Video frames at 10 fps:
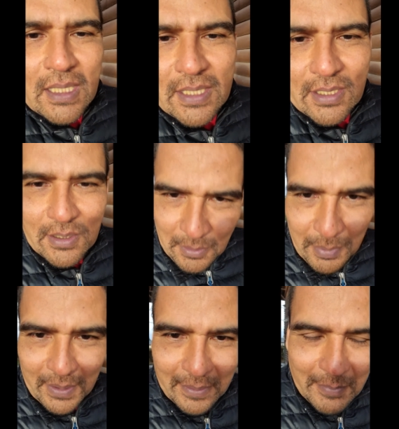
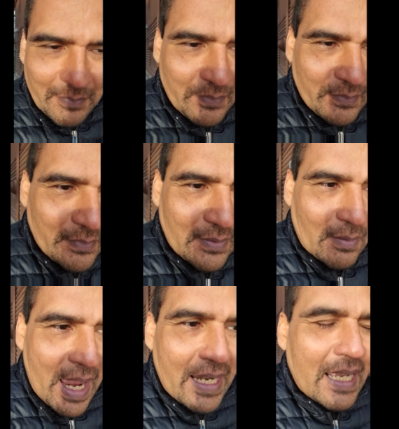stupid,
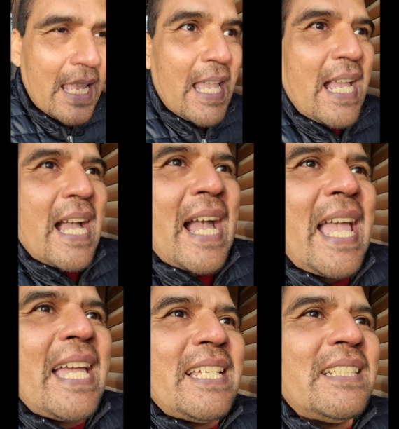right?
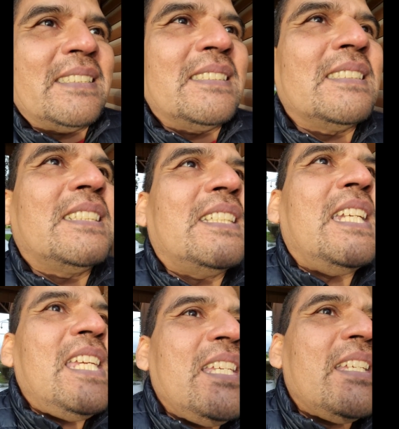And
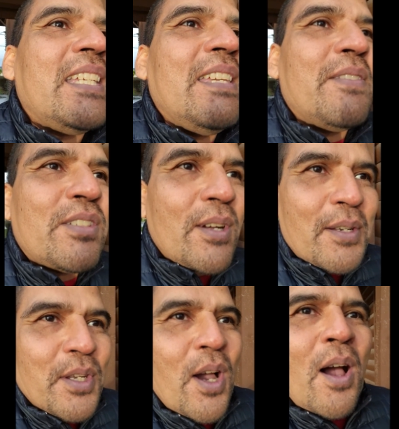she even
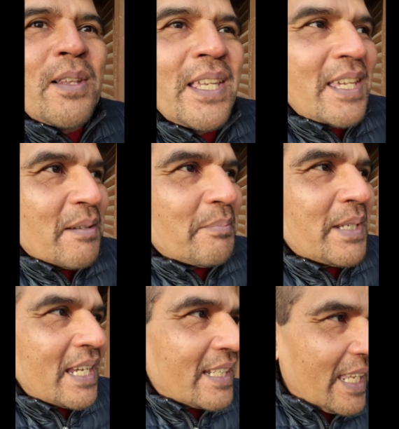starts calling him
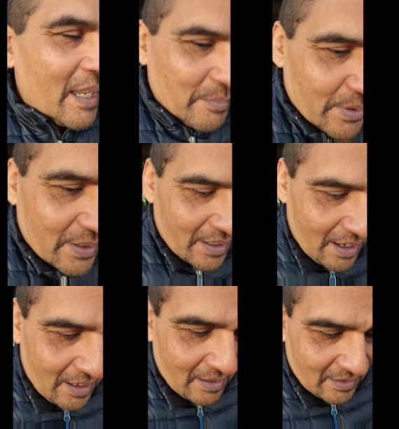nicknames
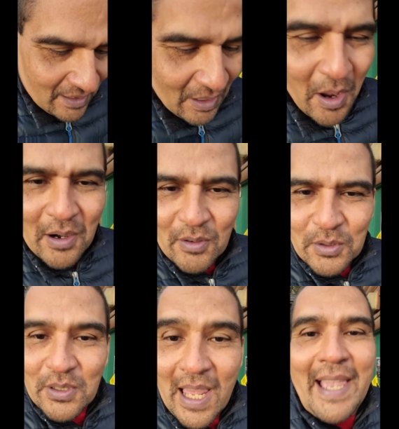along
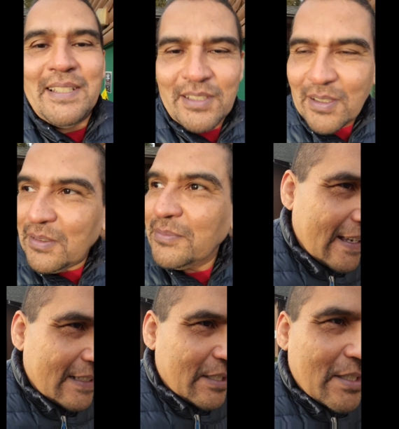those lines.
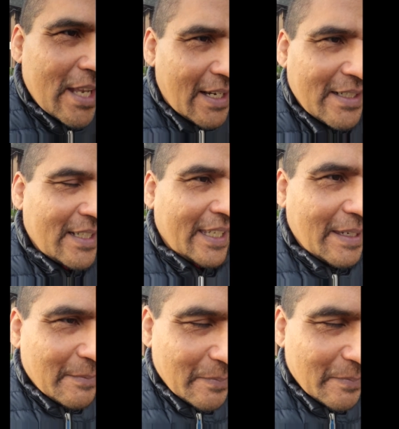Suddenly,